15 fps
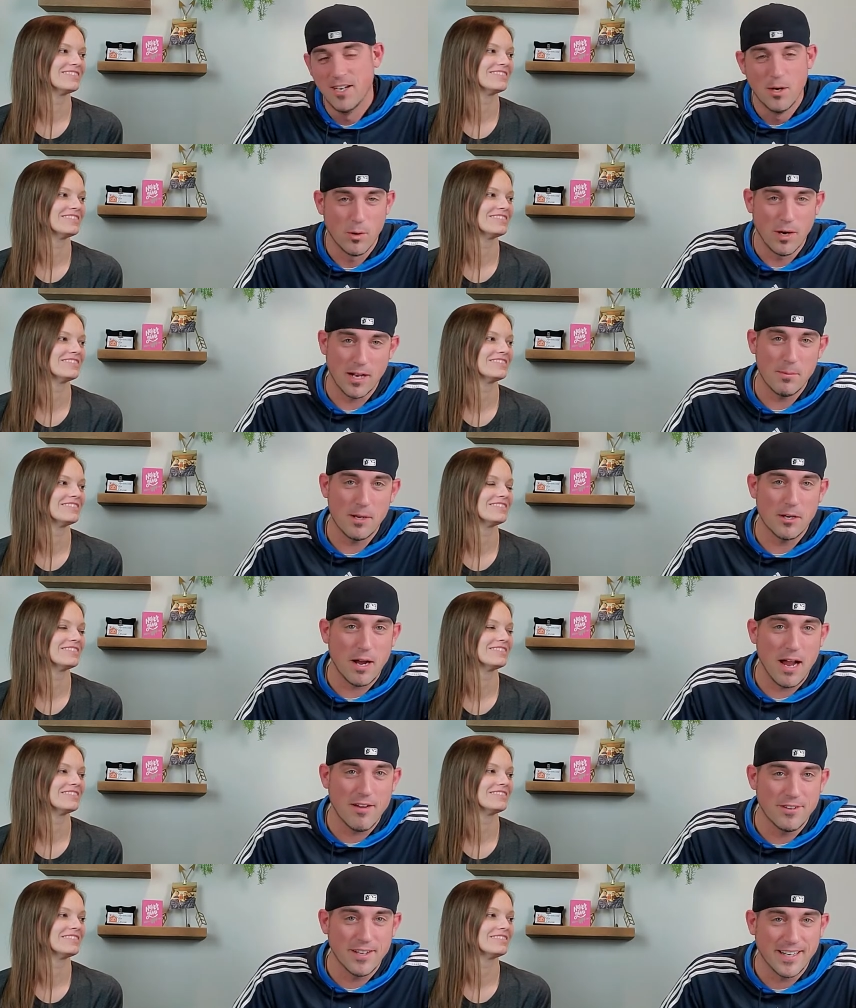Speaker 1: We're not going to be
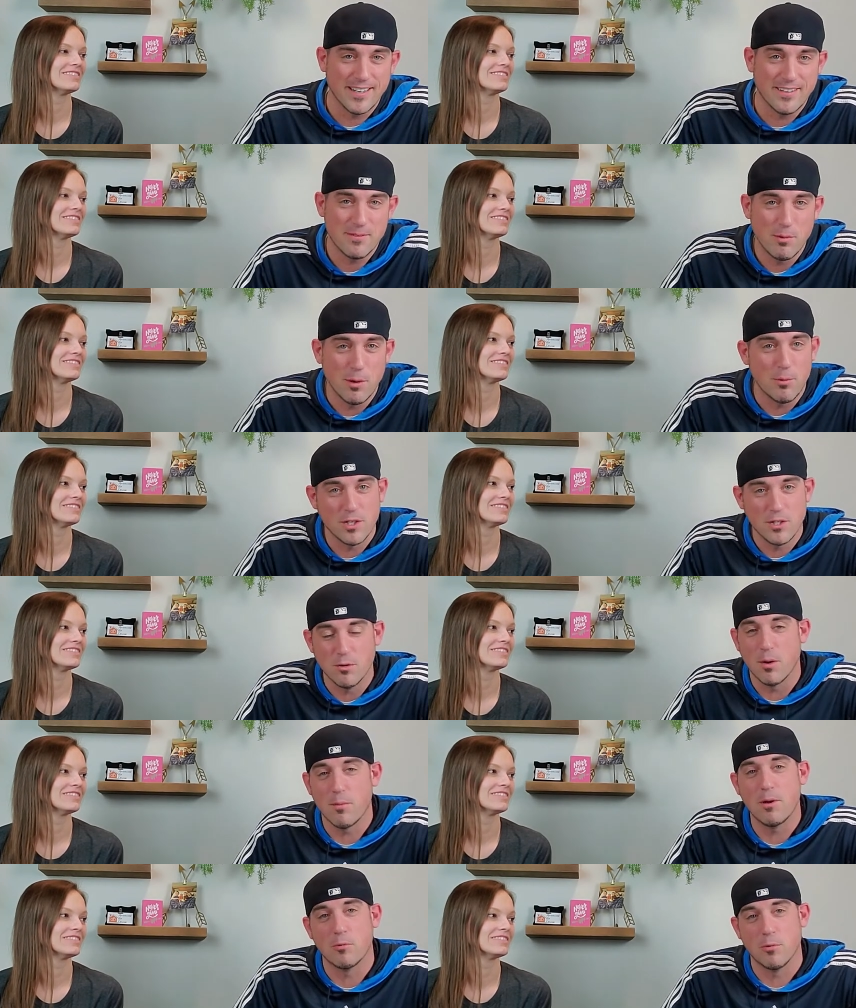graphic, but we do want
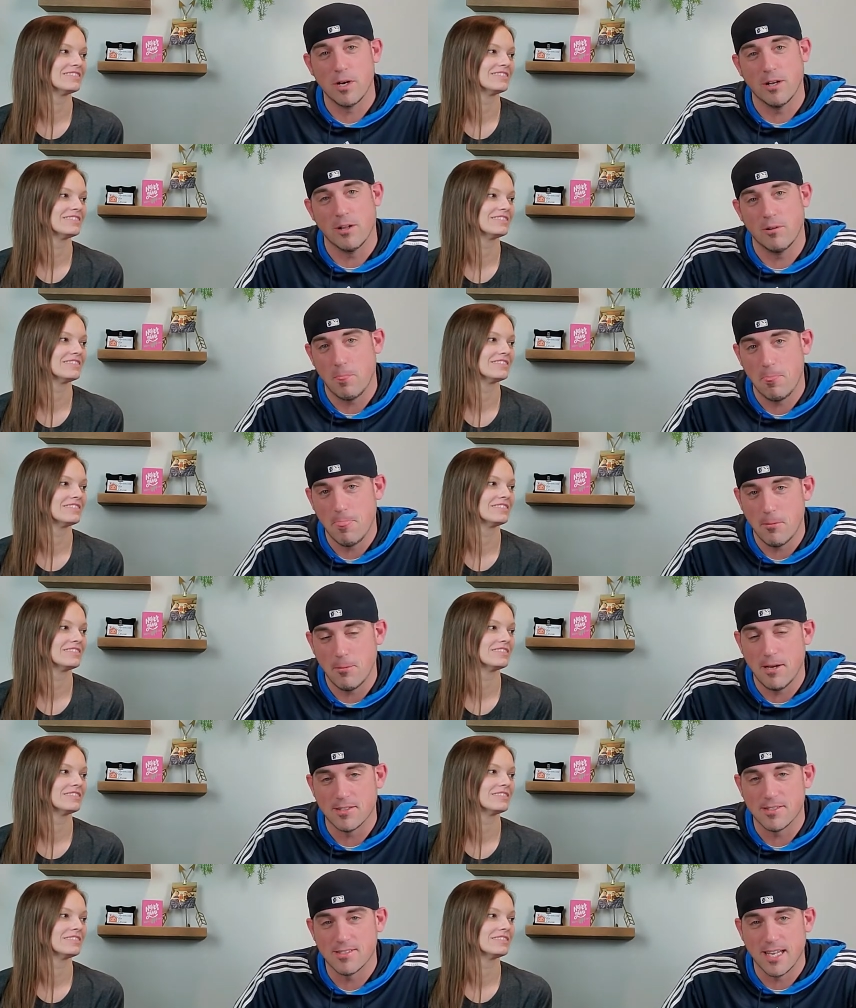to be real
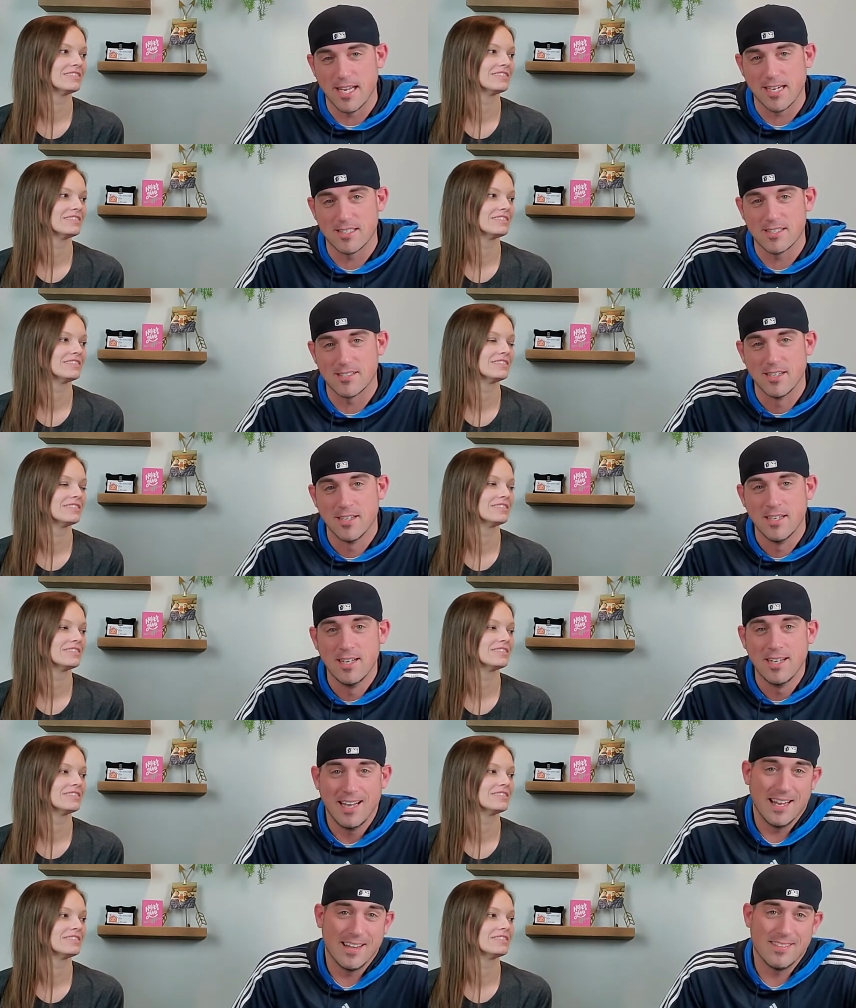about sex
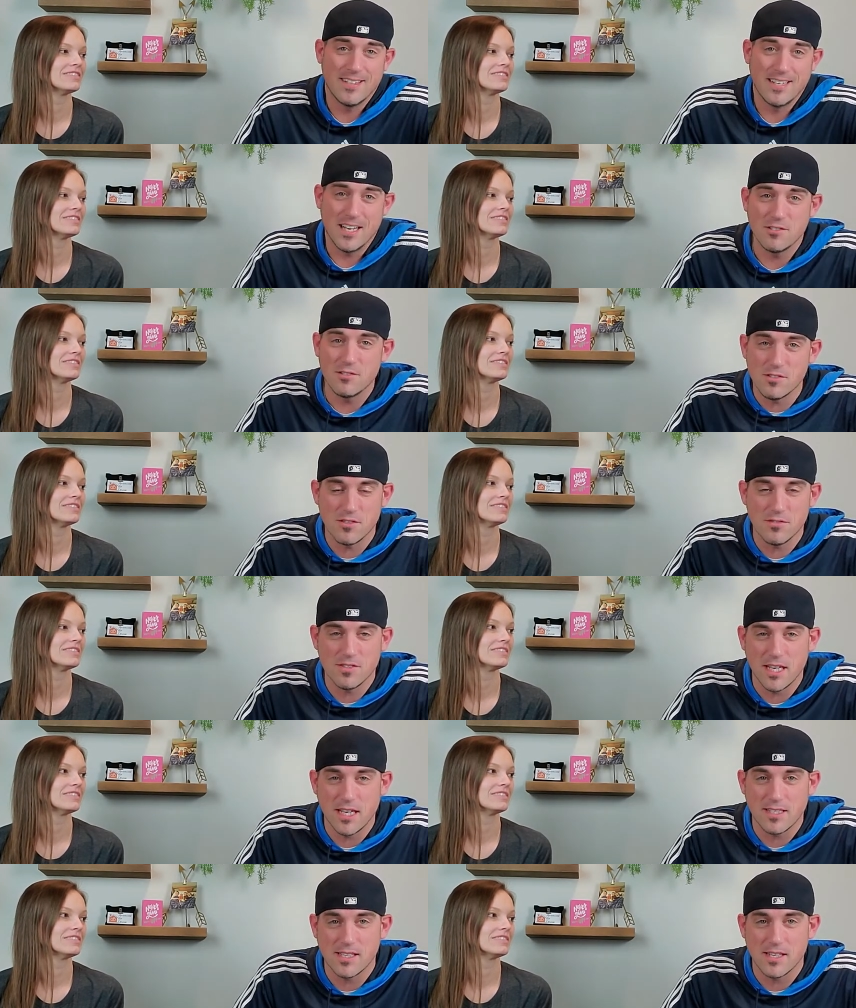and the dangers of
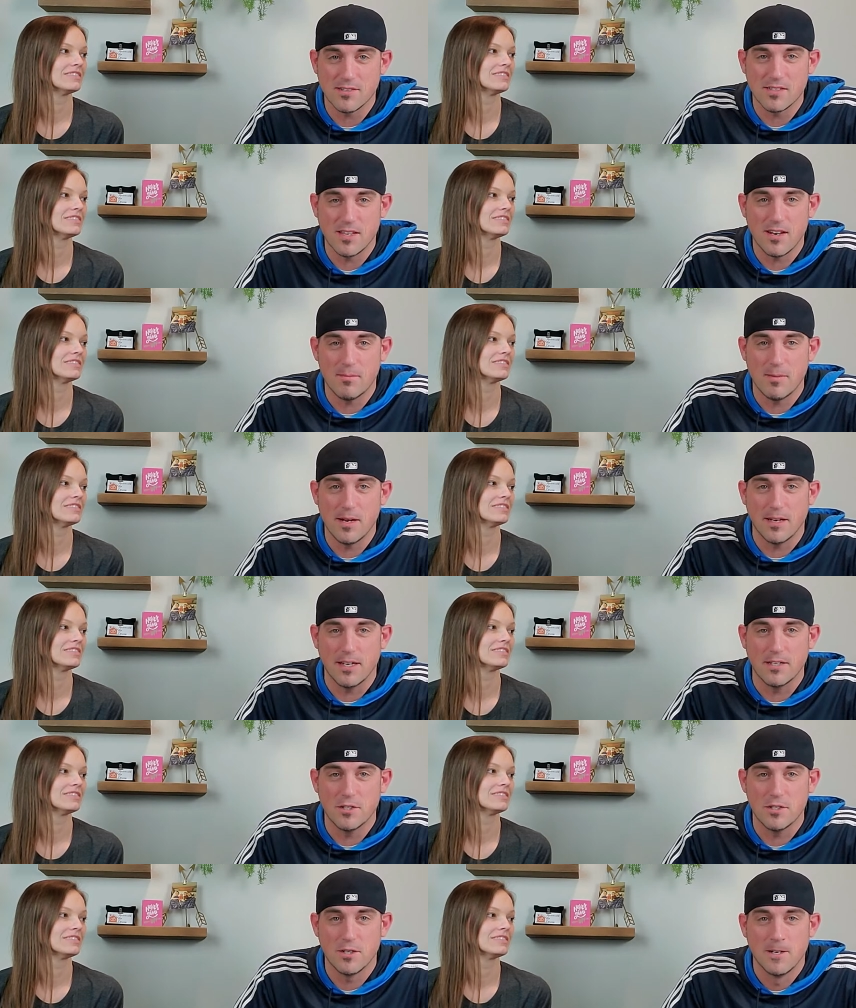sex outside of
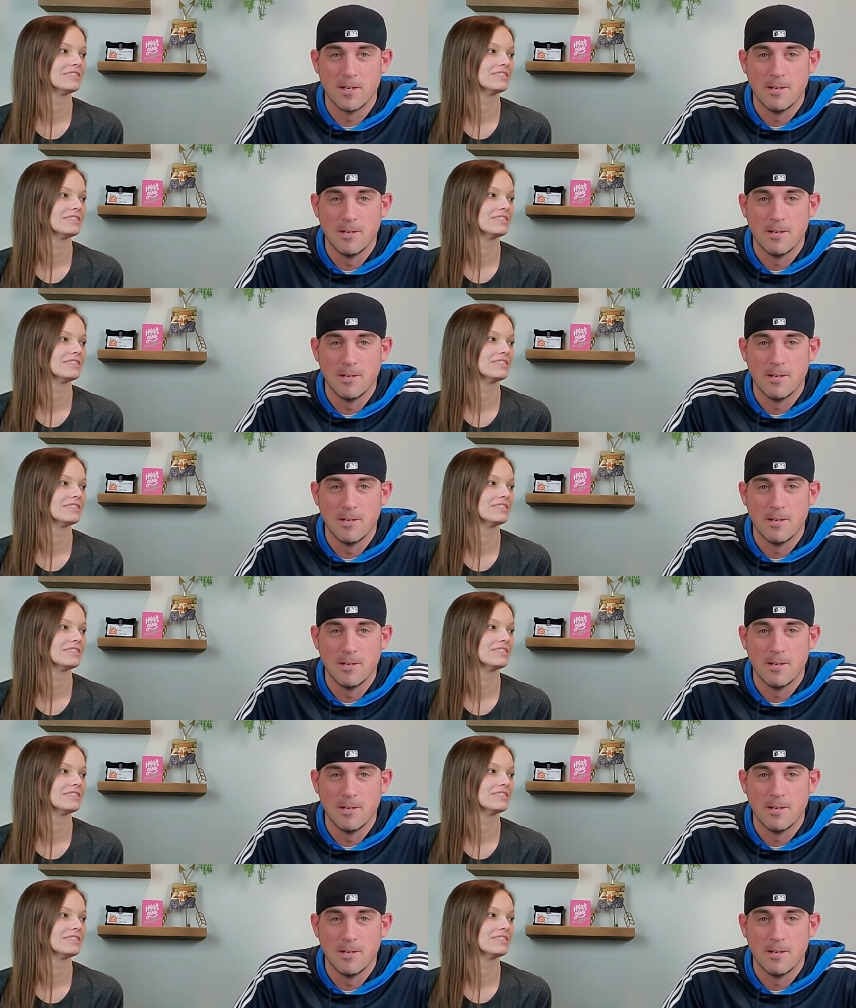marriage.